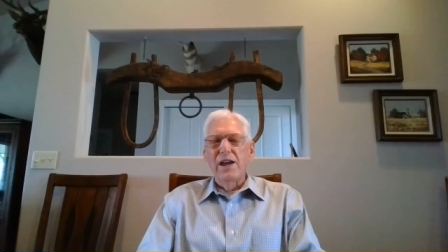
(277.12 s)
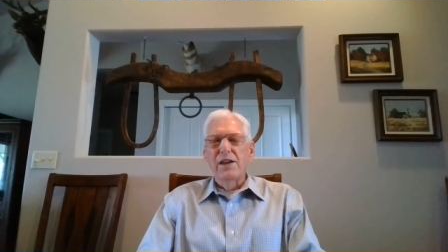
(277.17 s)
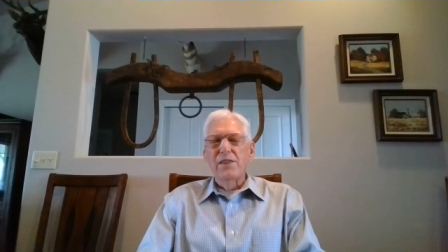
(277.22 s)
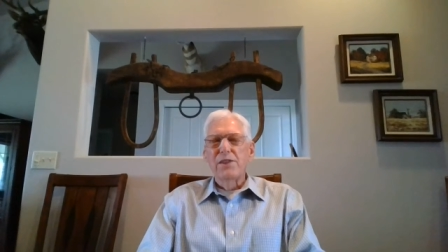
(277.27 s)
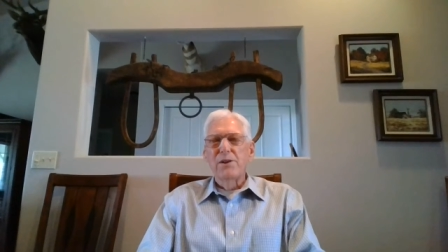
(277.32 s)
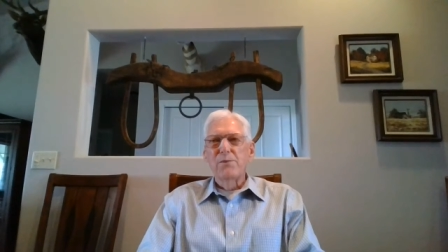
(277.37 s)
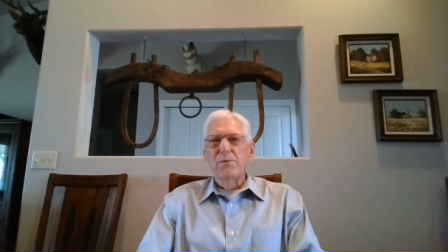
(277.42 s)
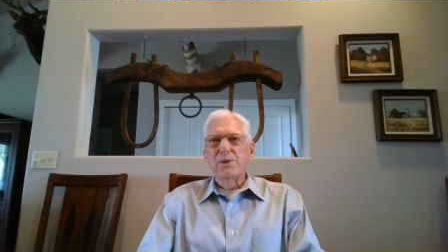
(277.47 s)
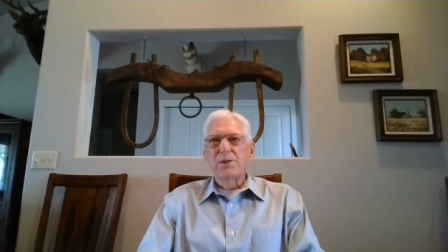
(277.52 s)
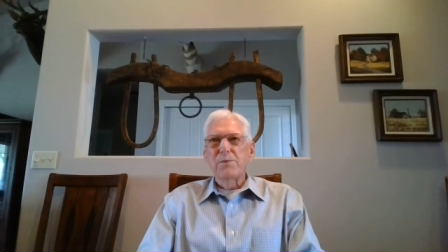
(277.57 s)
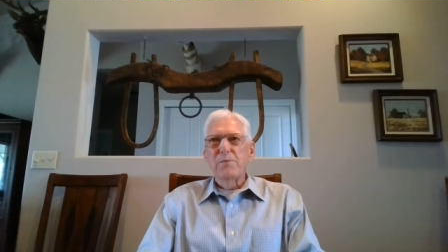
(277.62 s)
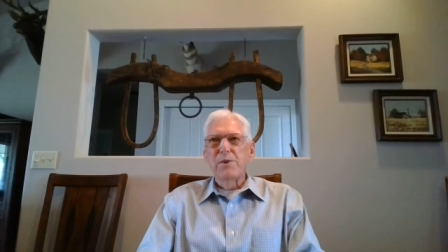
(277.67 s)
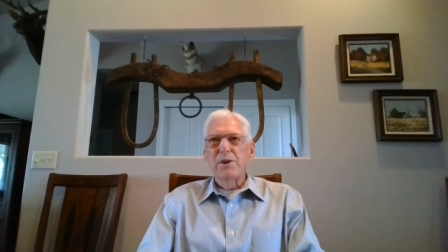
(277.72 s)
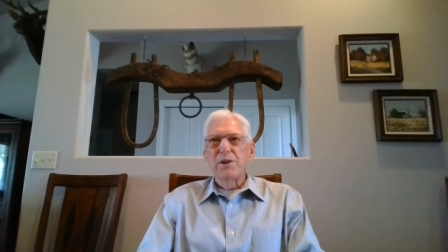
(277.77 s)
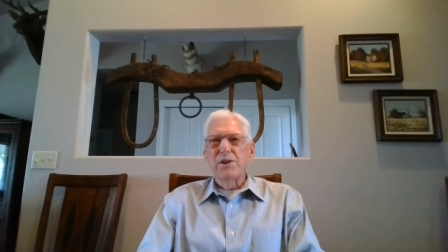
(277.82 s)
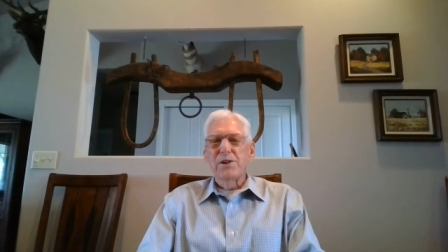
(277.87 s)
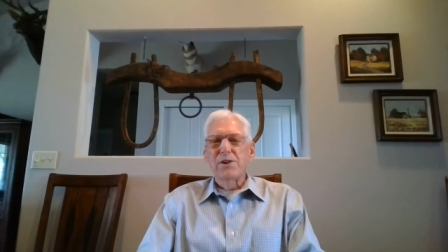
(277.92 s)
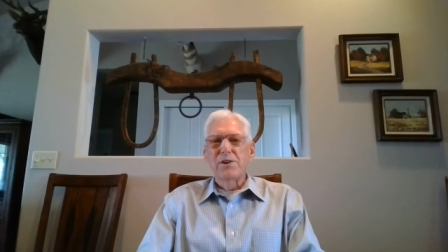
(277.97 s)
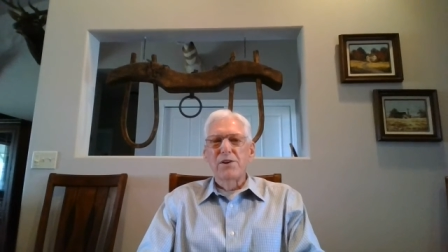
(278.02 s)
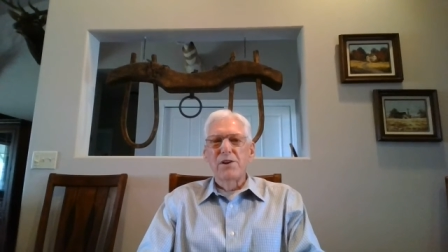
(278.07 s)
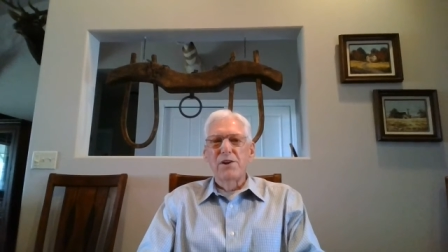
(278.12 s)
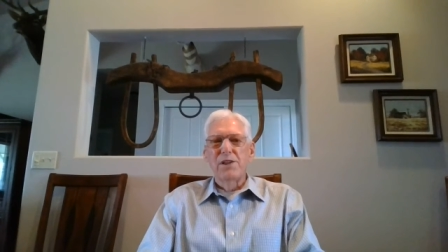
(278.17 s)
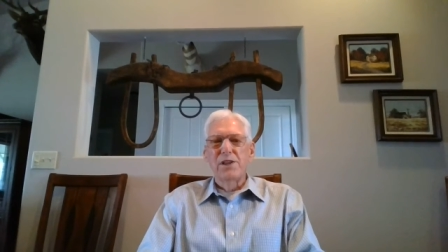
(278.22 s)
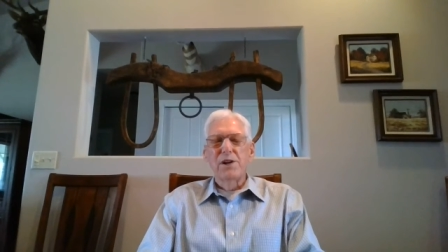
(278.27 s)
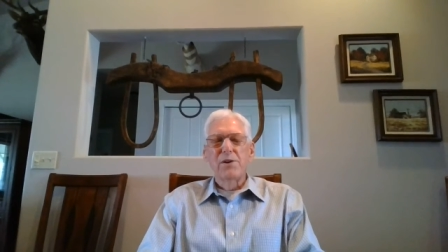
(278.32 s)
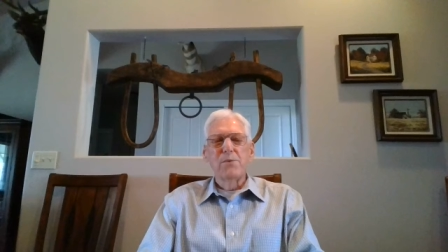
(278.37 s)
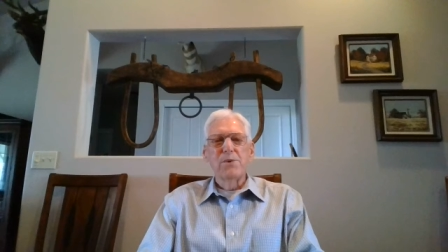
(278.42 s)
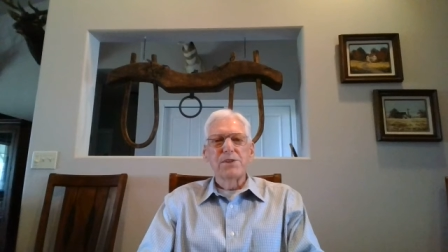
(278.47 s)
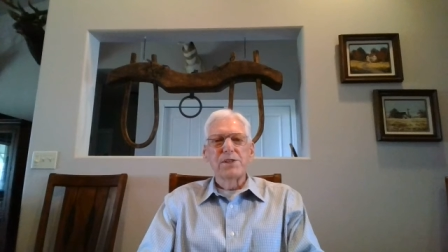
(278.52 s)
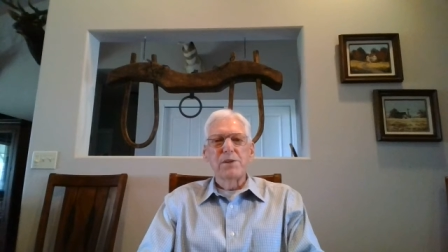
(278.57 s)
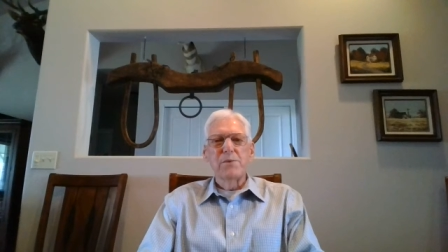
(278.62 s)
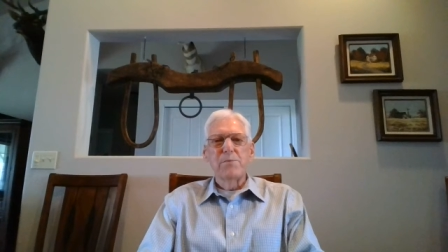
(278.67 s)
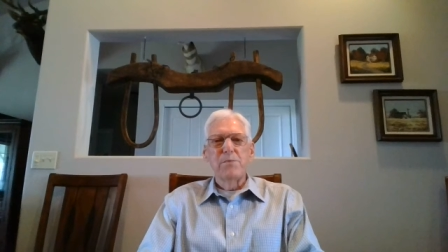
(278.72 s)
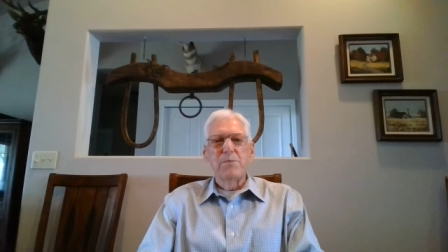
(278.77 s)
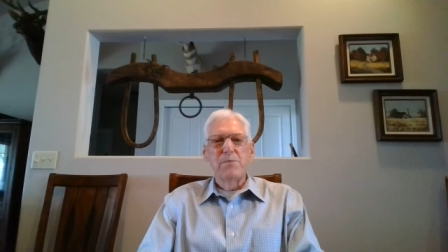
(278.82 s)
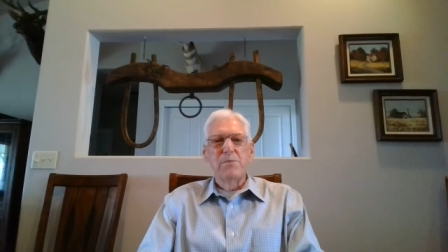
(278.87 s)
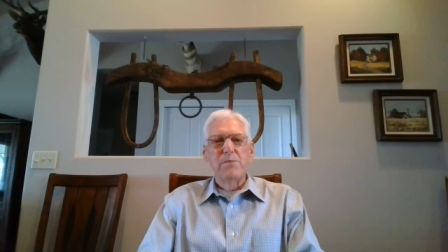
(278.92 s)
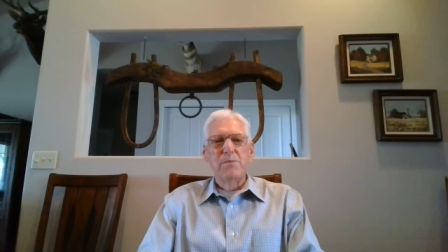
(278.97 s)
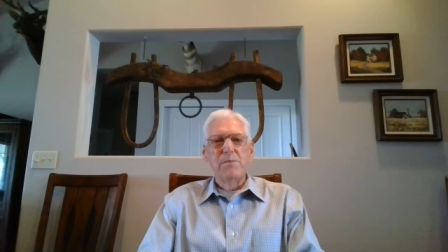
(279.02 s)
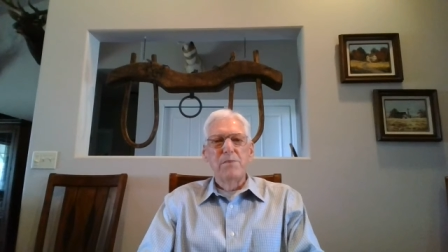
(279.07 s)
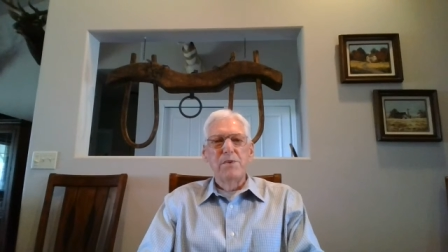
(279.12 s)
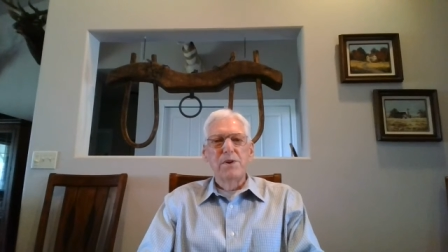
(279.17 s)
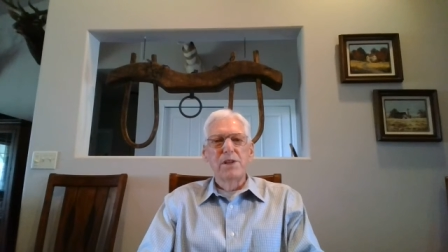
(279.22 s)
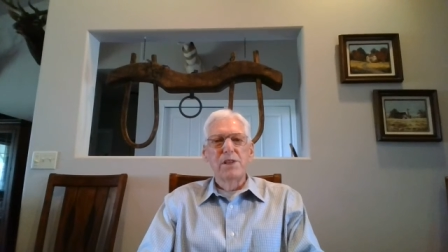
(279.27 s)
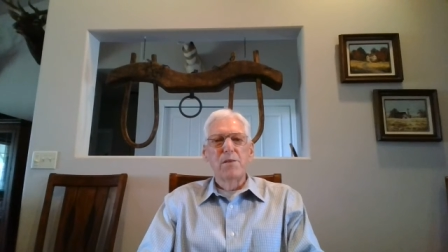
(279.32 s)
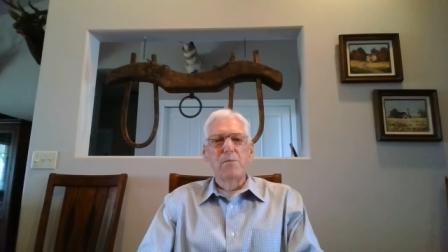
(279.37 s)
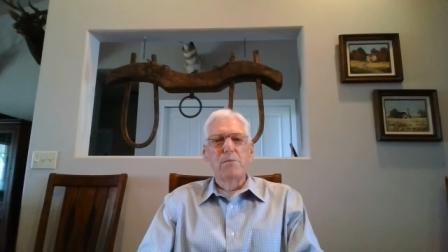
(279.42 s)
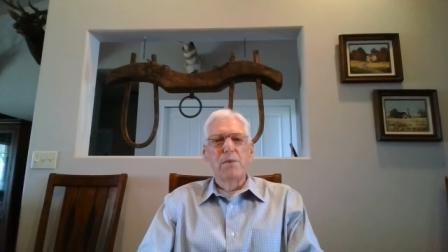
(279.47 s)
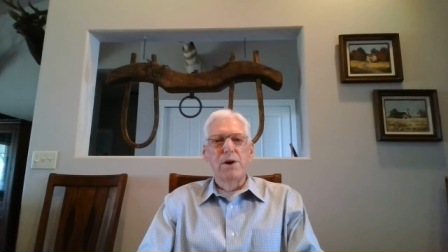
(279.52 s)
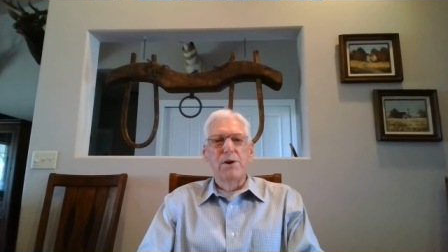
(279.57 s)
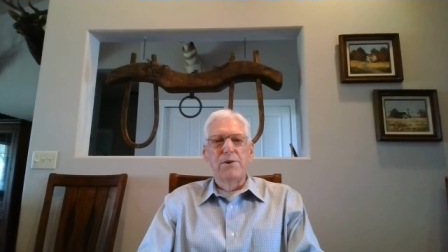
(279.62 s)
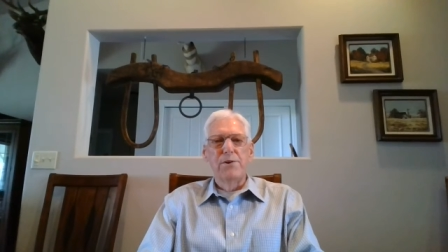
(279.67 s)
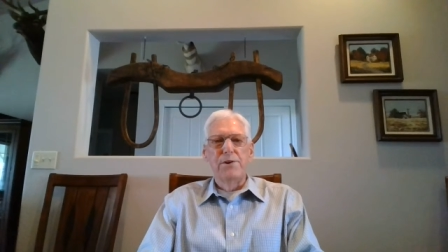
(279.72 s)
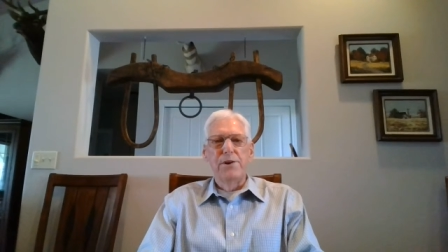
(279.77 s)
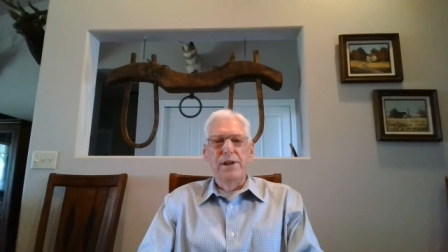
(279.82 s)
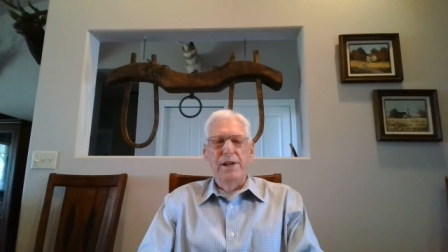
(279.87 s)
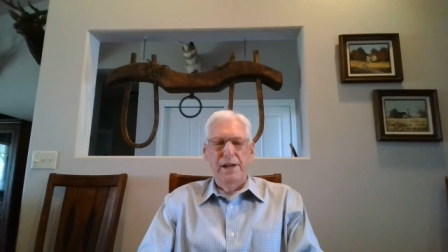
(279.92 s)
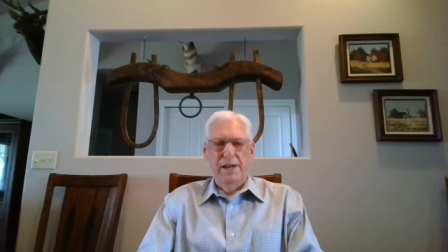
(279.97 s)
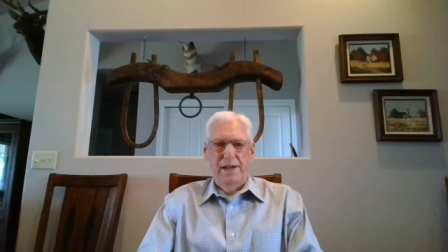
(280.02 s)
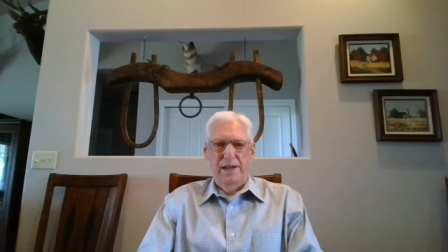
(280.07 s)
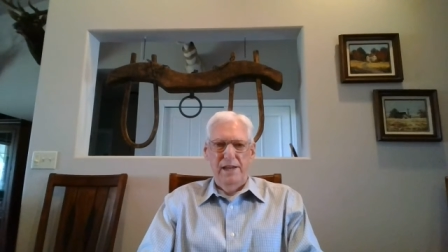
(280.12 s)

and there was a picture, there was a little bird